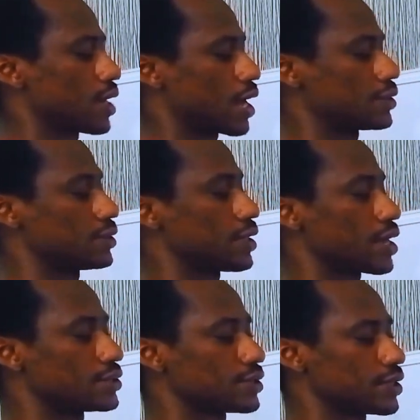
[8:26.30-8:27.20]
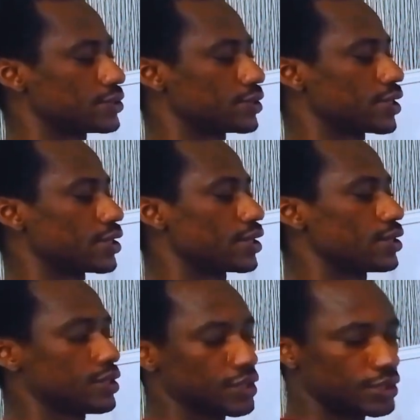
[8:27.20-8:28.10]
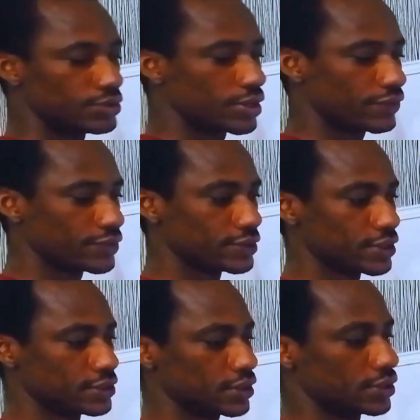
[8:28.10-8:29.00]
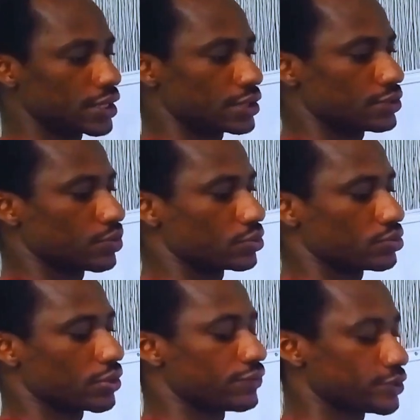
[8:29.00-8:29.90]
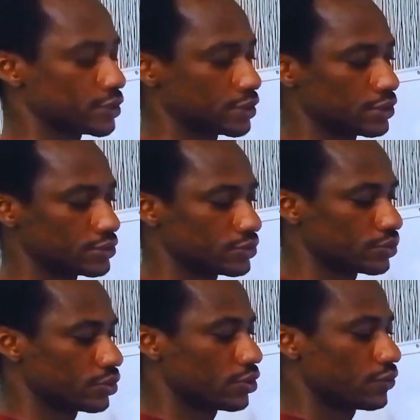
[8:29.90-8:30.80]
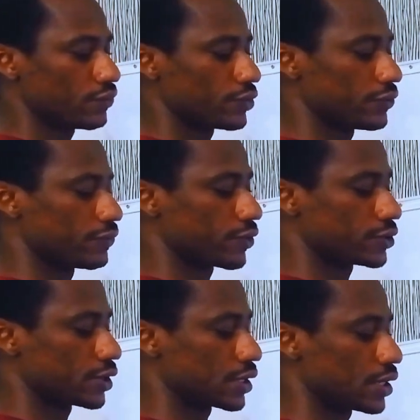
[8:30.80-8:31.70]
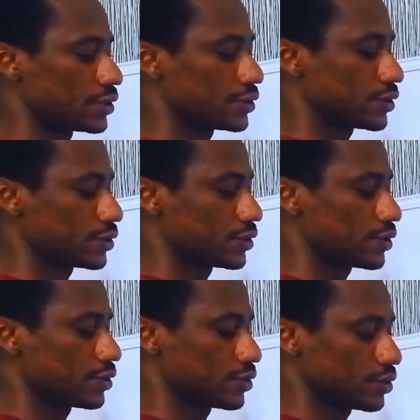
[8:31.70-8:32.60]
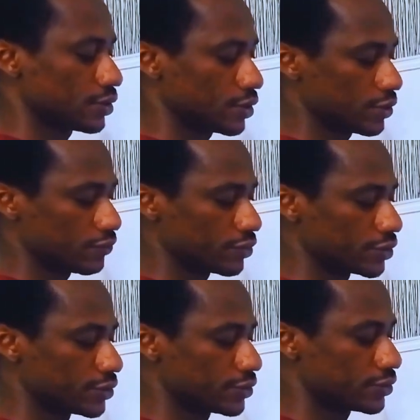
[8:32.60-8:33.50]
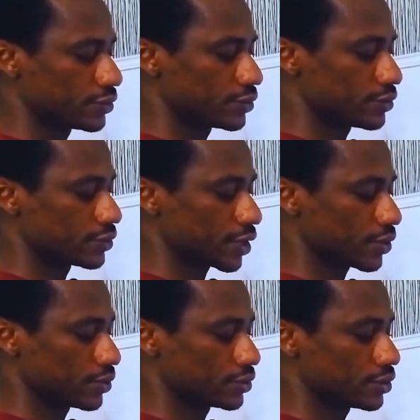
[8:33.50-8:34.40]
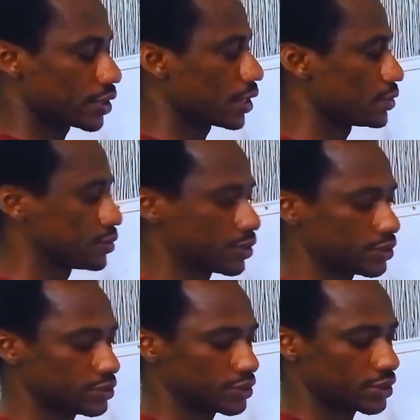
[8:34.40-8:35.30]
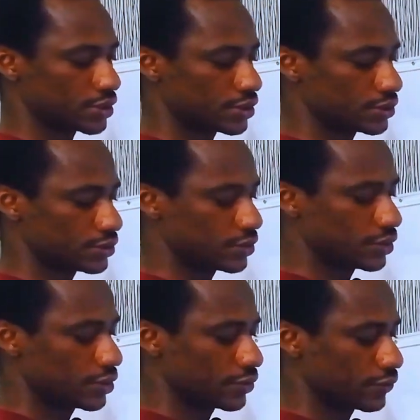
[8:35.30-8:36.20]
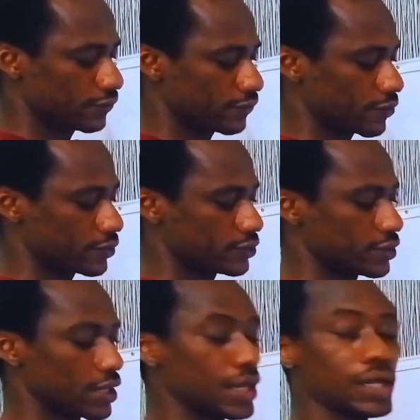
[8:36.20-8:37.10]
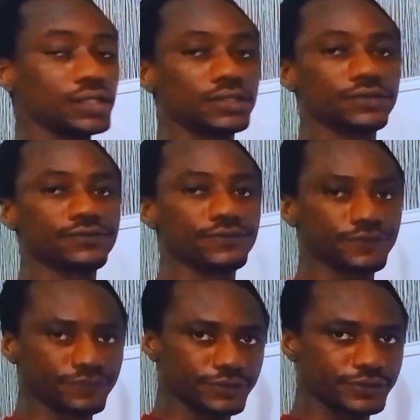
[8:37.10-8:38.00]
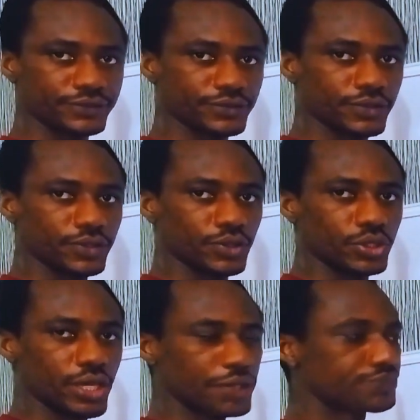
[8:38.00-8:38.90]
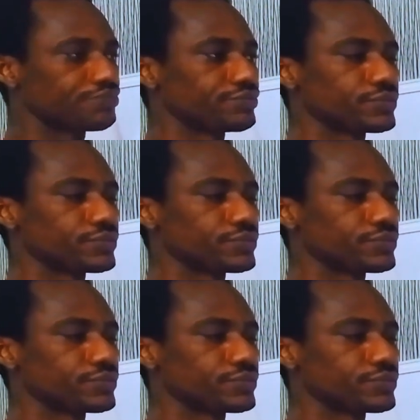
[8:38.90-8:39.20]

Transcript: add the answers together, and you have the center. That's what we have written down. So for the first analysis, for the second and third, and fourth and fifth. Okay?